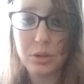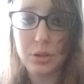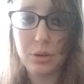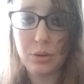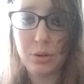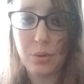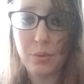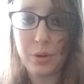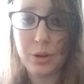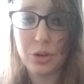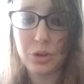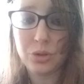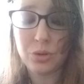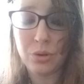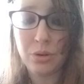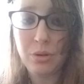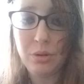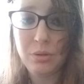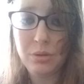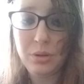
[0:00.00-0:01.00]
still going
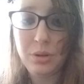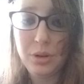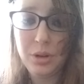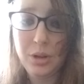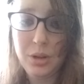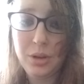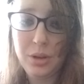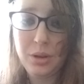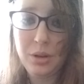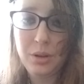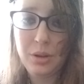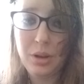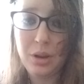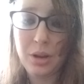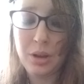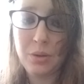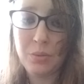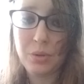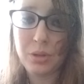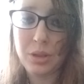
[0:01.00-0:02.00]
strong.
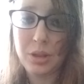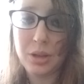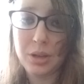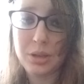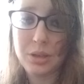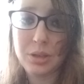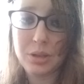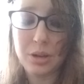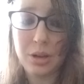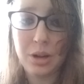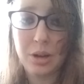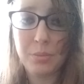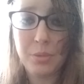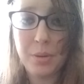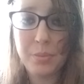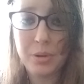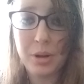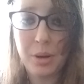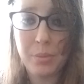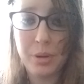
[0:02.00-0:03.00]
And with this um,
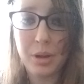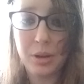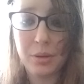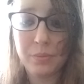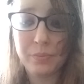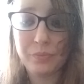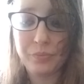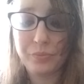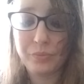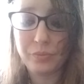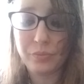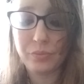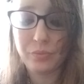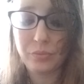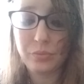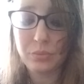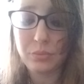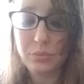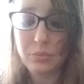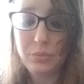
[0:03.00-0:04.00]
upcoming
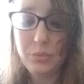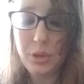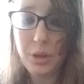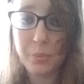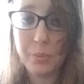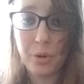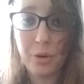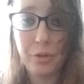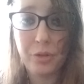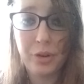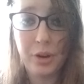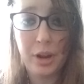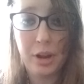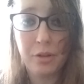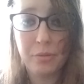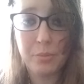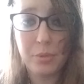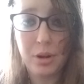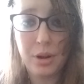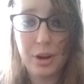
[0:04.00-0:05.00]
birthday
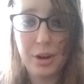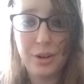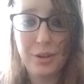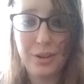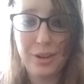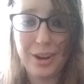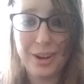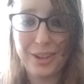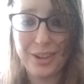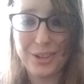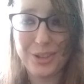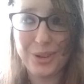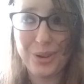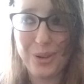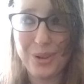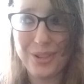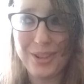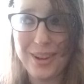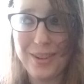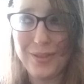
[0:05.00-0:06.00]
of mine, I like to
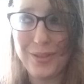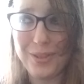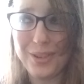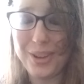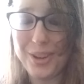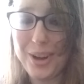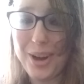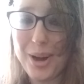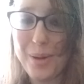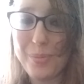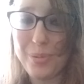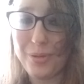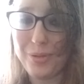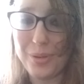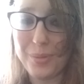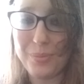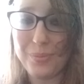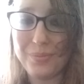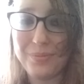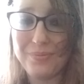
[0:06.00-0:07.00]
call it leveling up
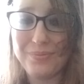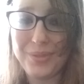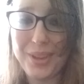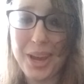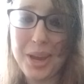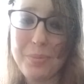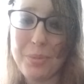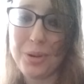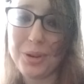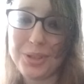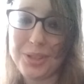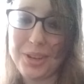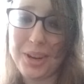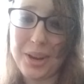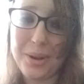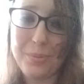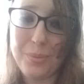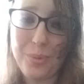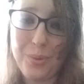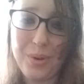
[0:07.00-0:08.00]
from gamer
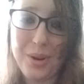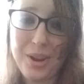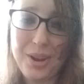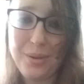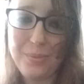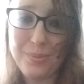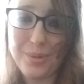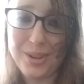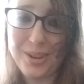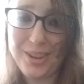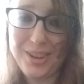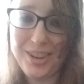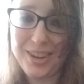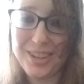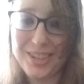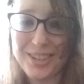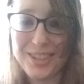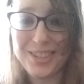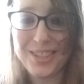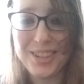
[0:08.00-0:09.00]
standpoint, but
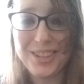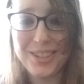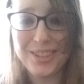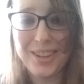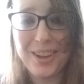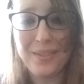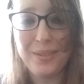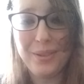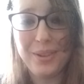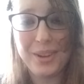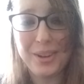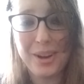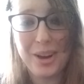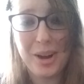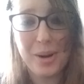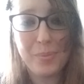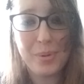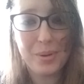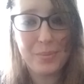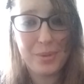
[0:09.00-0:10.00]
yes, is this leveling
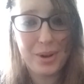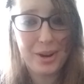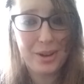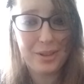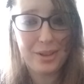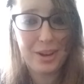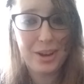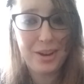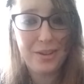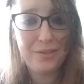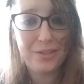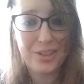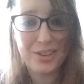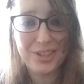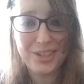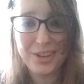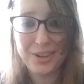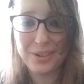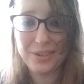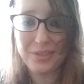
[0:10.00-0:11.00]
up in my life,
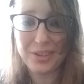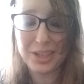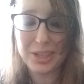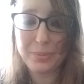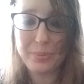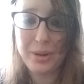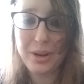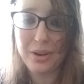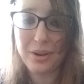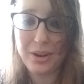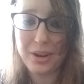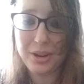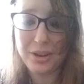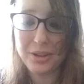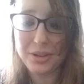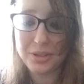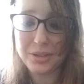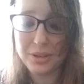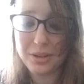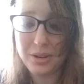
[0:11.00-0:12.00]
this year of
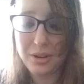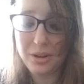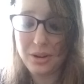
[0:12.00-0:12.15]
experience,